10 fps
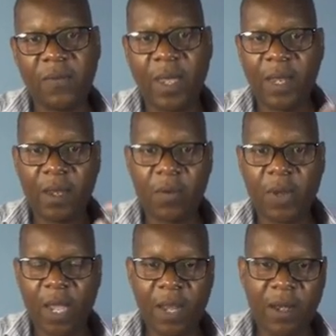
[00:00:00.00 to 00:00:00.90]
and you
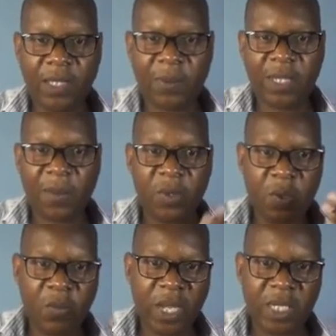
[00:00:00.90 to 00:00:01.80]
can subscribe
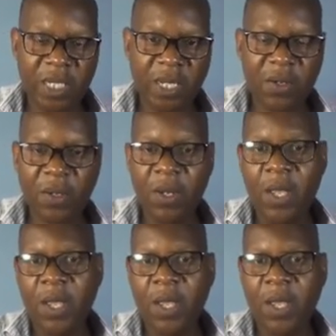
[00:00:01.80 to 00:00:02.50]
to my channel